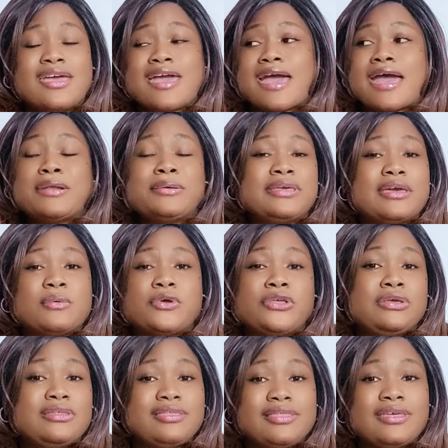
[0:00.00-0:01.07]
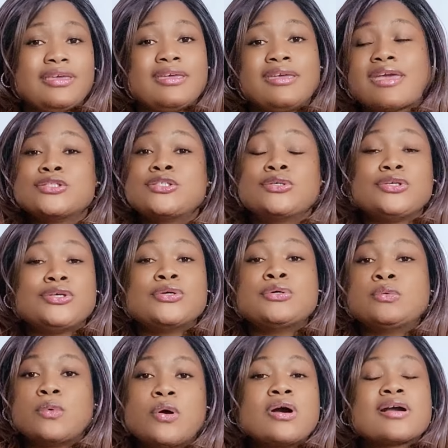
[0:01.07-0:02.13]
I don't care what you think. So you
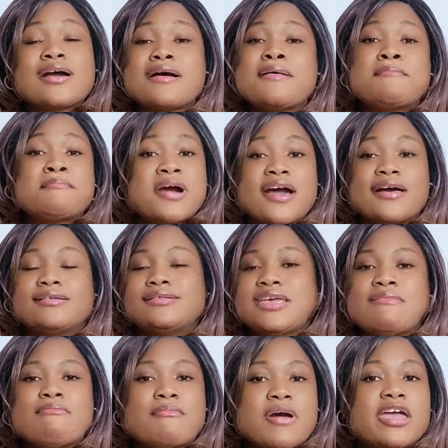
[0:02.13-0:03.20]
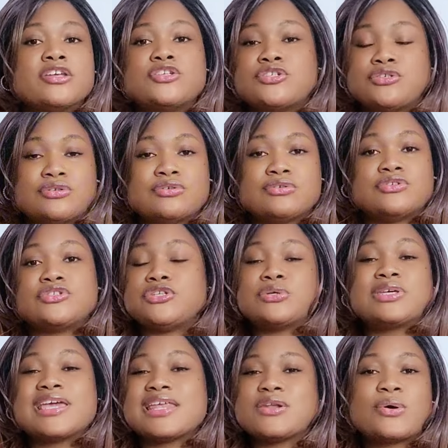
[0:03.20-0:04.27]
walk a mile in my shoes. You
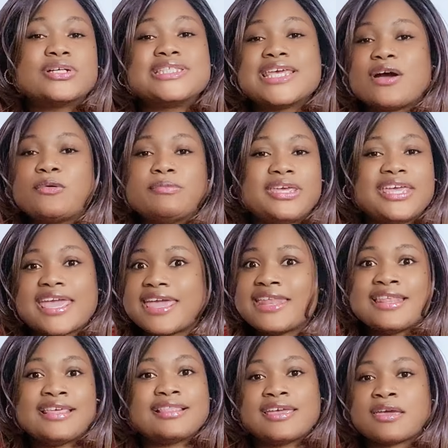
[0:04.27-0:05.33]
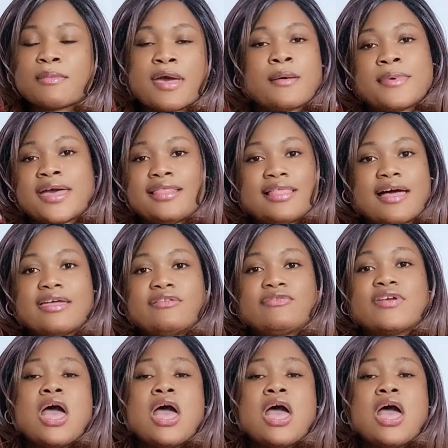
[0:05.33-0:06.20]
cannot tell me anything about my life.